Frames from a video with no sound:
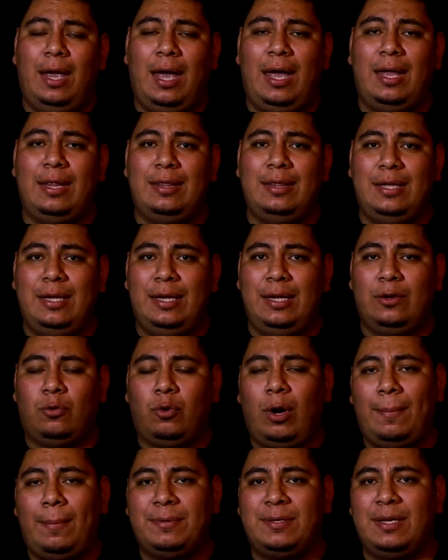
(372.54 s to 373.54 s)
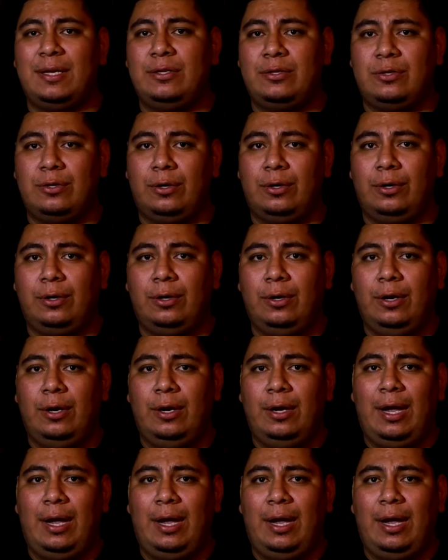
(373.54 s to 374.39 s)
and the crop sensor